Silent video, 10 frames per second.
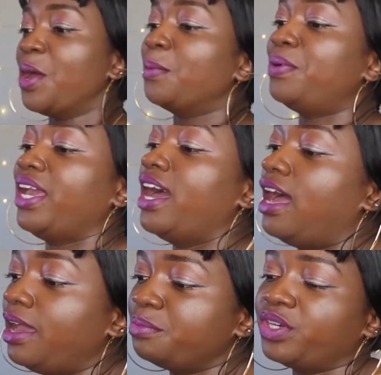But yeah,
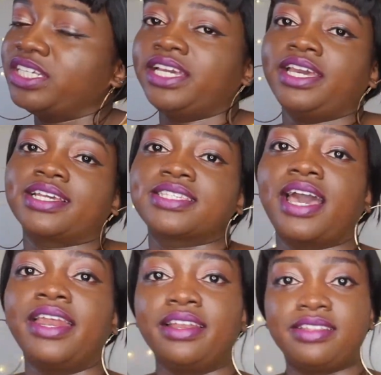I'm really
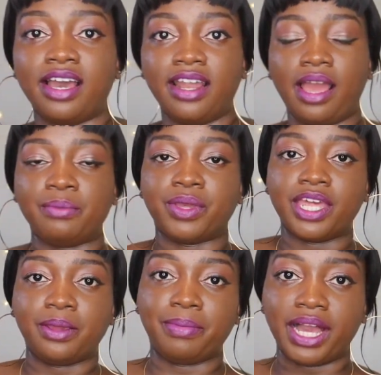excited that I'm
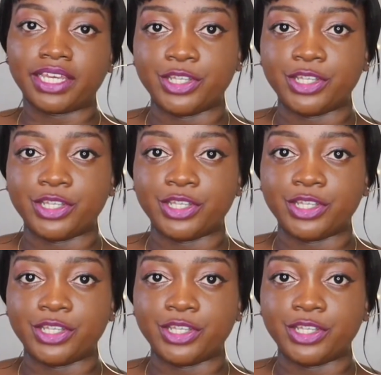getting back